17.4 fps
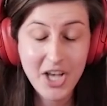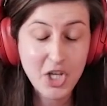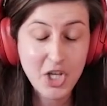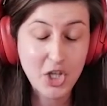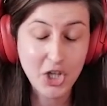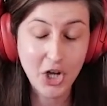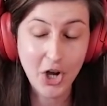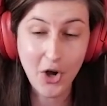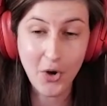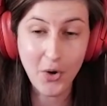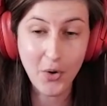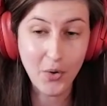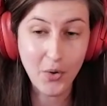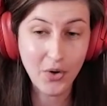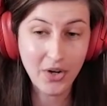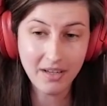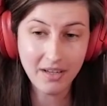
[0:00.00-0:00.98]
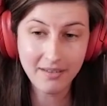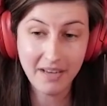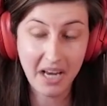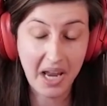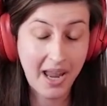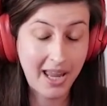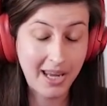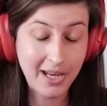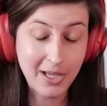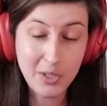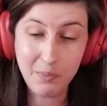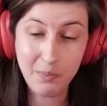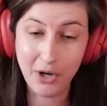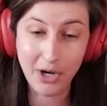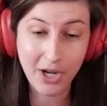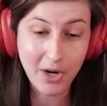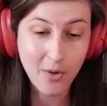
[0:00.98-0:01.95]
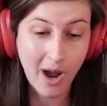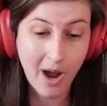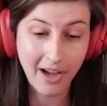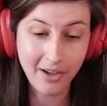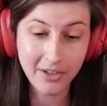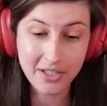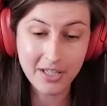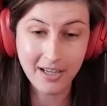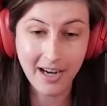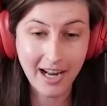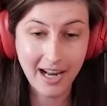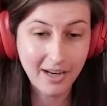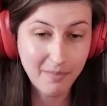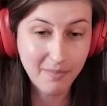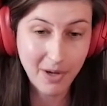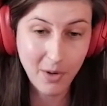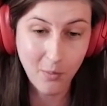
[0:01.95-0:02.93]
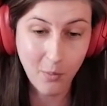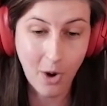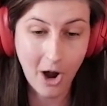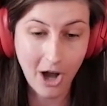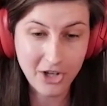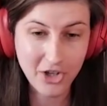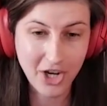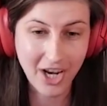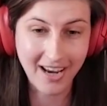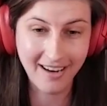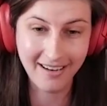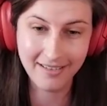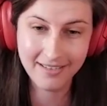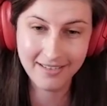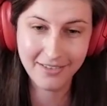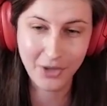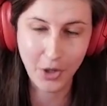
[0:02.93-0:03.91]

So it is pretty wild to kind of be watching